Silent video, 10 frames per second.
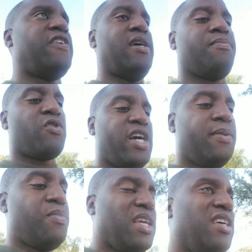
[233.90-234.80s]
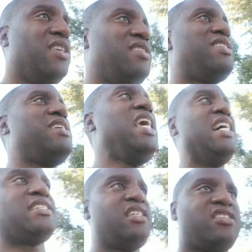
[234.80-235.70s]
them, right? Because
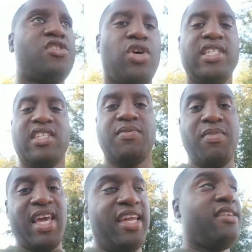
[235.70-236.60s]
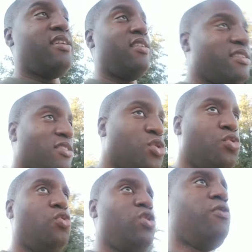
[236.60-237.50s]
yes, his sword is his main
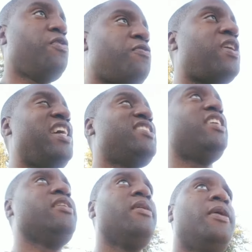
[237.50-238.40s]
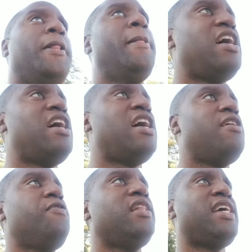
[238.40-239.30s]
tool for fighting. I
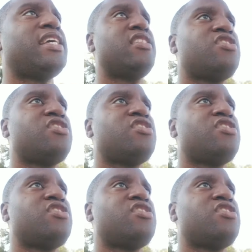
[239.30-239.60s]
feel like his